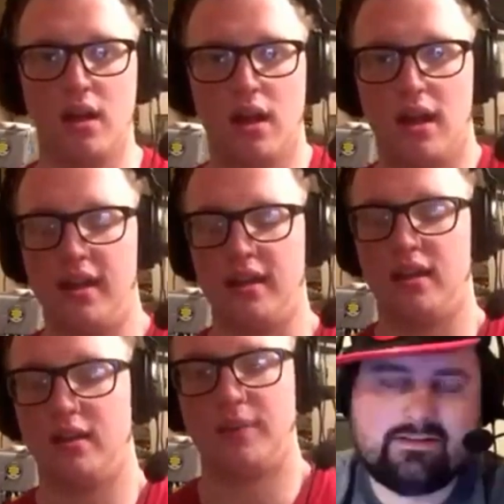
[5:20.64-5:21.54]
It's like
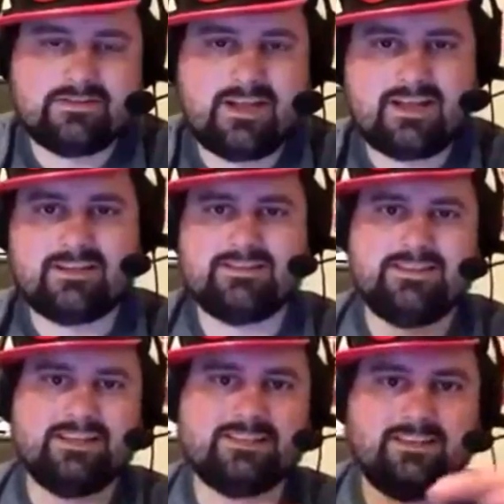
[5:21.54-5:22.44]
a
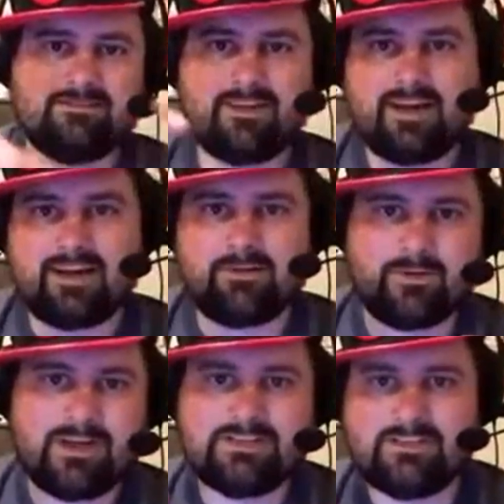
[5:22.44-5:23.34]
Disney-fied
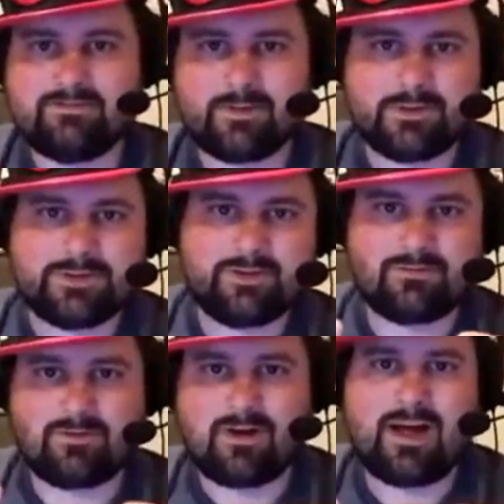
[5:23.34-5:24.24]
racing version of
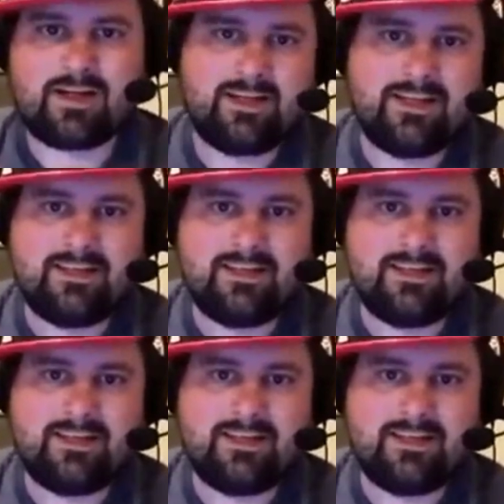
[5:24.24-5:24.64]
Rocky.